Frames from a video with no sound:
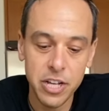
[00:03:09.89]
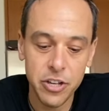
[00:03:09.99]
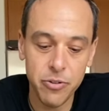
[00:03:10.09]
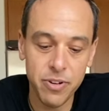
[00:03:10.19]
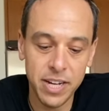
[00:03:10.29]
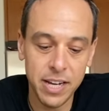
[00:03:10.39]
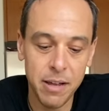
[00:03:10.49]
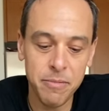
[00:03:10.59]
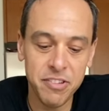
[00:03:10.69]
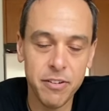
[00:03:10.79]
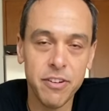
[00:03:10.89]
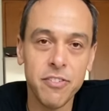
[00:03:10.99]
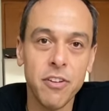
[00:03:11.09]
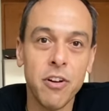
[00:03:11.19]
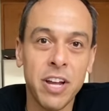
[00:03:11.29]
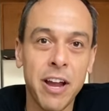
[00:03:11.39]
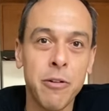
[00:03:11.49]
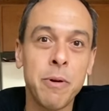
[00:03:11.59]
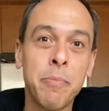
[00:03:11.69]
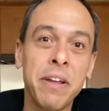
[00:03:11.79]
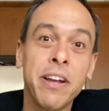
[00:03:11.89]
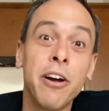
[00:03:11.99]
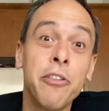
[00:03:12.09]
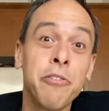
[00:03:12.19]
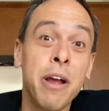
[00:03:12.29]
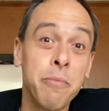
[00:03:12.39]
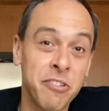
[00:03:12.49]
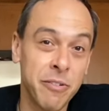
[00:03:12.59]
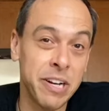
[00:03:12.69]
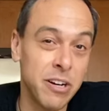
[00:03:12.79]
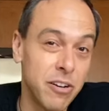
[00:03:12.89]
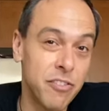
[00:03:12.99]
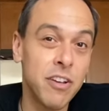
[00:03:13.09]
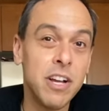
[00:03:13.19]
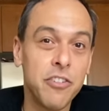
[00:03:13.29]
Unite emissaries care about playing other emissary cards.